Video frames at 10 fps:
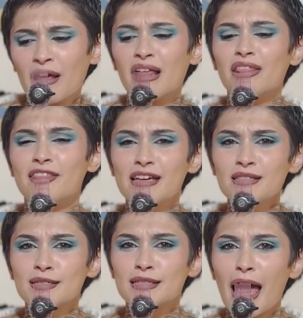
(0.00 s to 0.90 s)

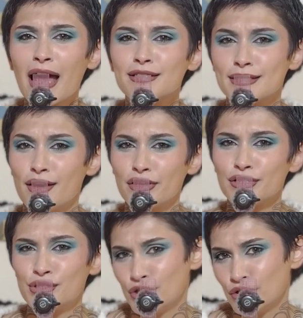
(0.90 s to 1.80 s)
this has nothing
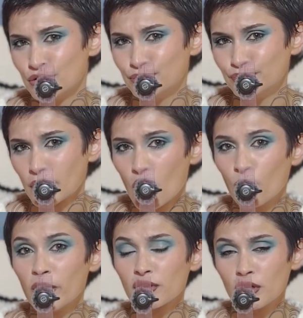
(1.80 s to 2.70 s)
to do
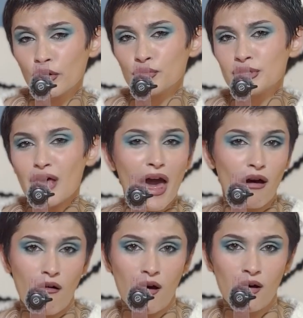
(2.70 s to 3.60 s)
with clothes at
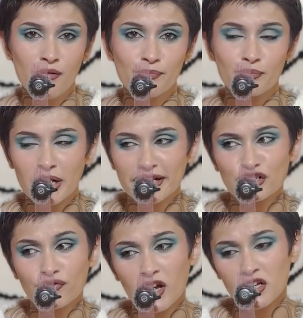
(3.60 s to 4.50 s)
all, but I just
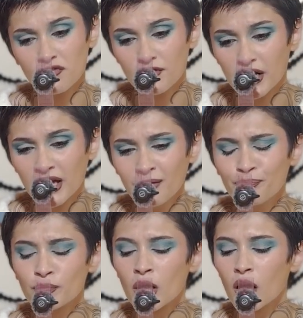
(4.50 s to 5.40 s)
find it funny.
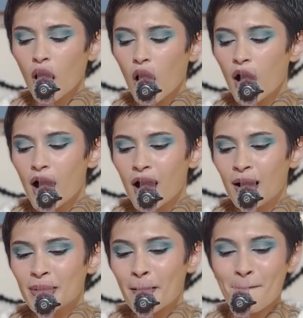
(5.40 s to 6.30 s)

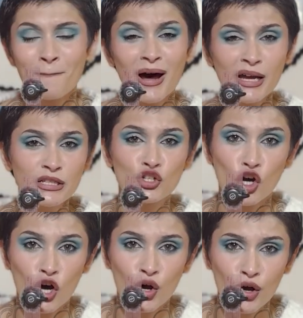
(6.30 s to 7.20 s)
My
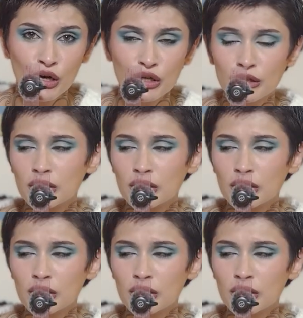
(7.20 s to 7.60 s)
dog